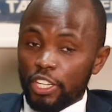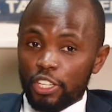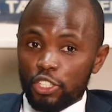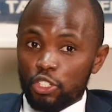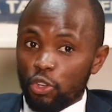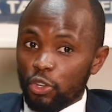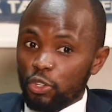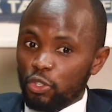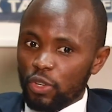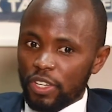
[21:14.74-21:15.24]

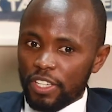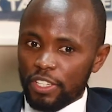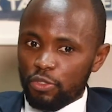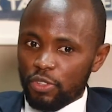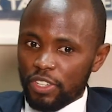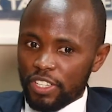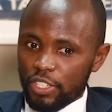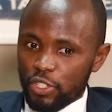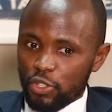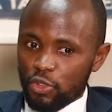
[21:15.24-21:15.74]
So in
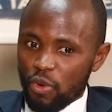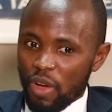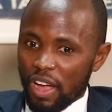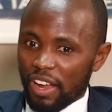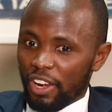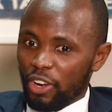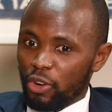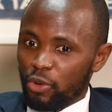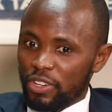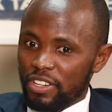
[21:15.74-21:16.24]
2022,
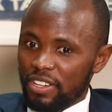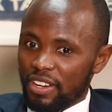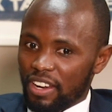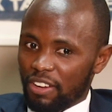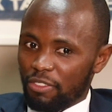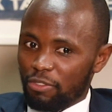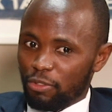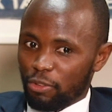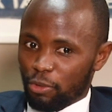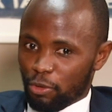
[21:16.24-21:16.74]
I'll not
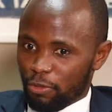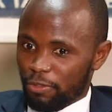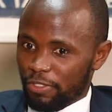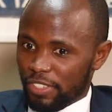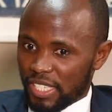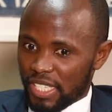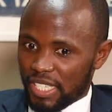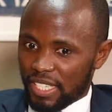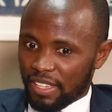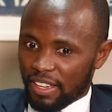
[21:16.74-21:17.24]
run for
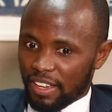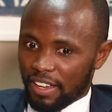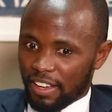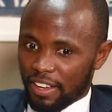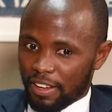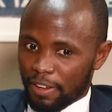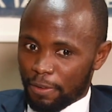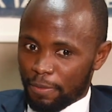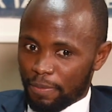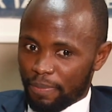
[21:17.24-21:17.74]
office.
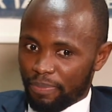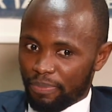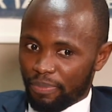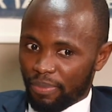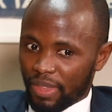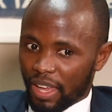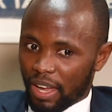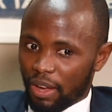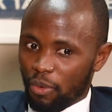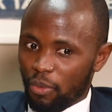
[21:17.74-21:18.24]

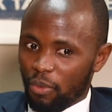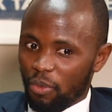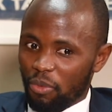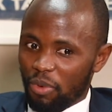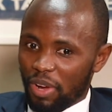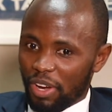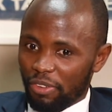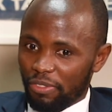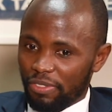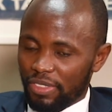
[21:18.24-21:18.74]

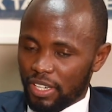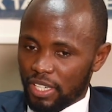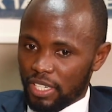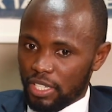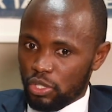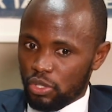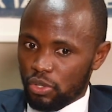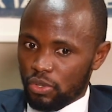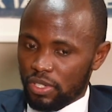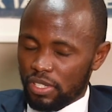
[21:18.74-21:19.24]
One of the
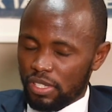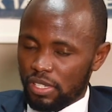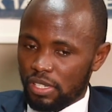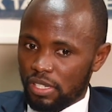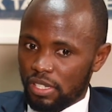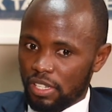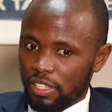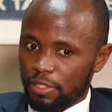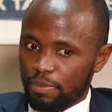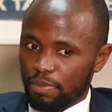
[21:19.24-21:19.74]
reasons
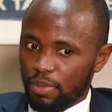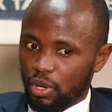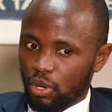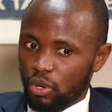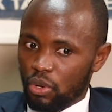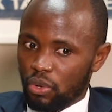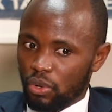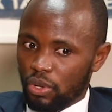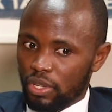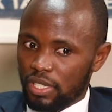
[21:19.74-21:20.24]
is
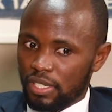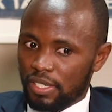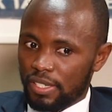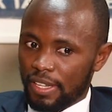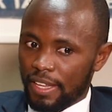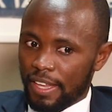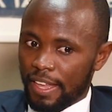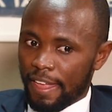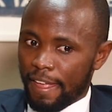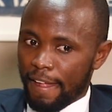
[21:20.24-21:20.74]
because
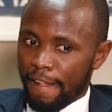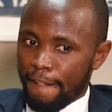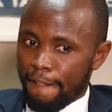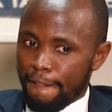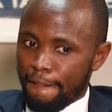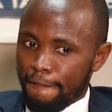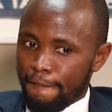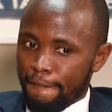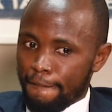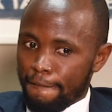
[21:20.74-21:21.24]

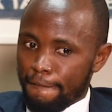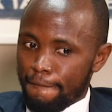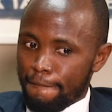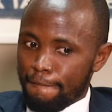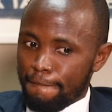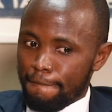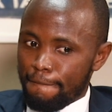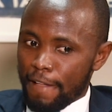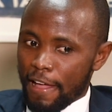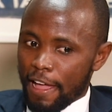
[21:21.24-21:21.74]

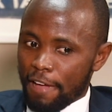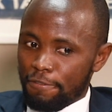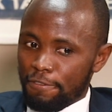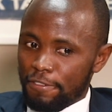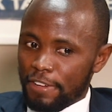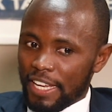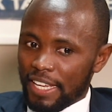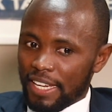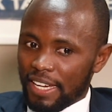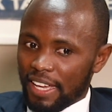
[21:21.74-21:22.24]
I've
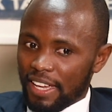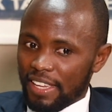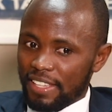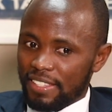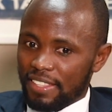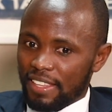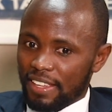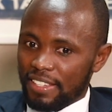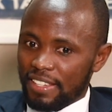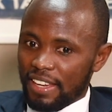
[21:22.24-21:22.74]

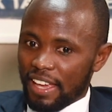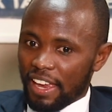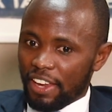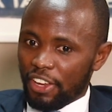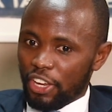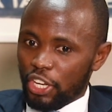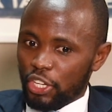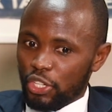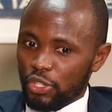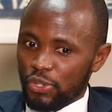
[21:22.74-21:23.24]
realized that I
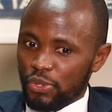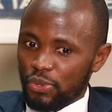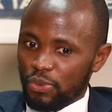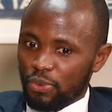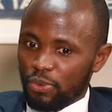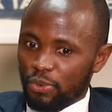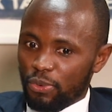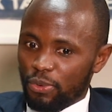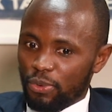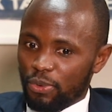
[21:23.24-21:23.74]
need
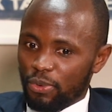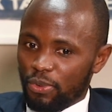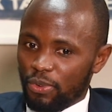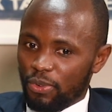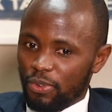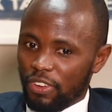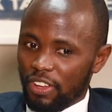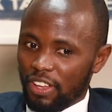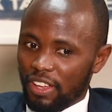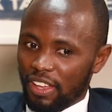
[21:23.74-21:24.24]
to
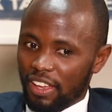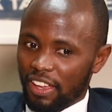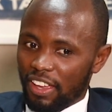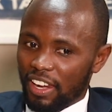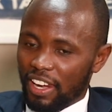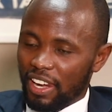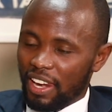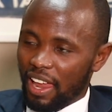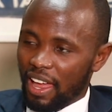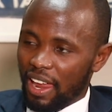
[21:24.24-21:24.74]

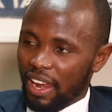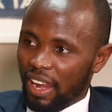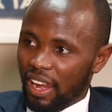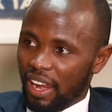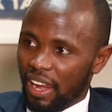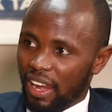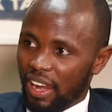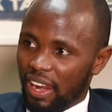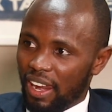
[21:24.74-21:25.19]
learn.